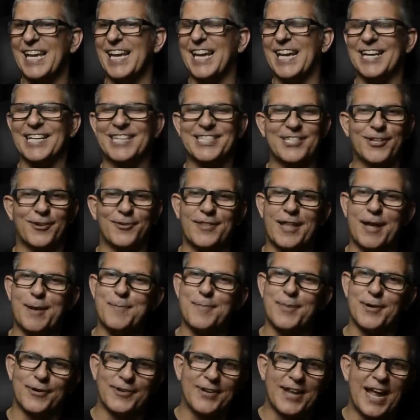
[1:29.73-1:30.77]
And so they
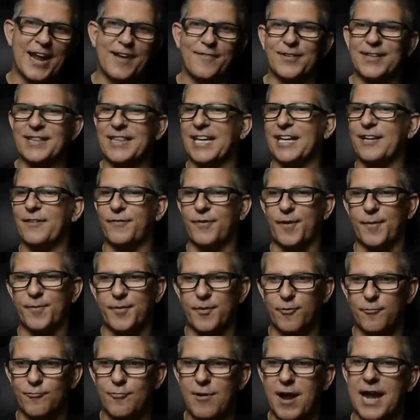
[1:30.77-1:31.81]
built everything from the
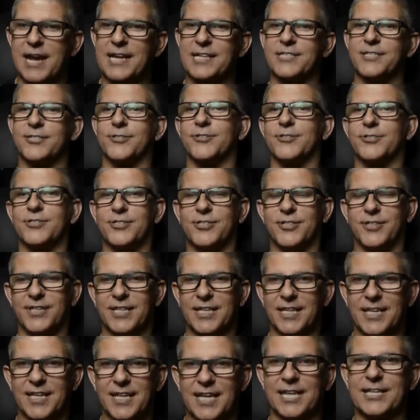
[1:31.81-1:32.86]
risers to the
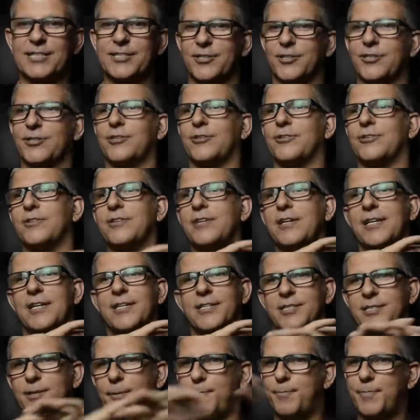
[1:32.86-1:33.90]
electrical
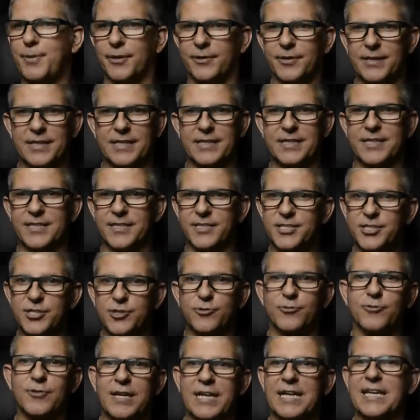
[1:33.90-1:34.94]
to building the
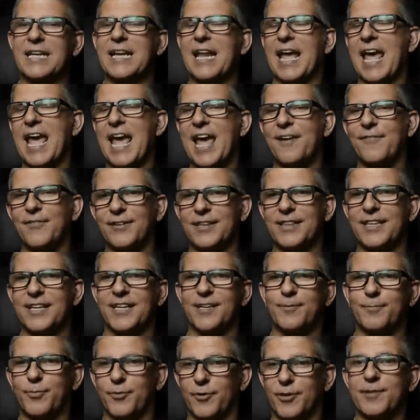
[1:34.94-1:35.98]
screen,
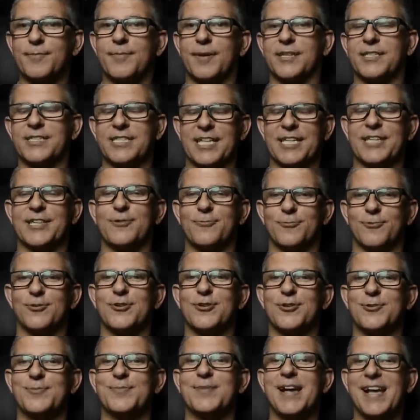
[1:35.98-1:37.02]
everything pretty much in the
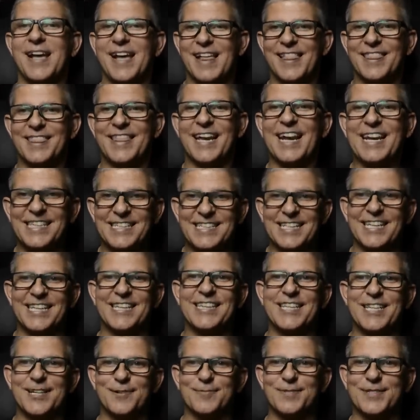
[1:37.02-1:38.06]
room they did
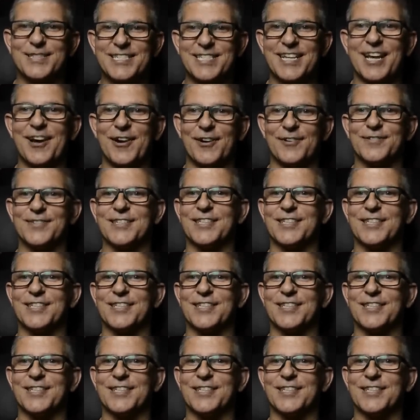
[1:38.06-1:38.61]
themselves.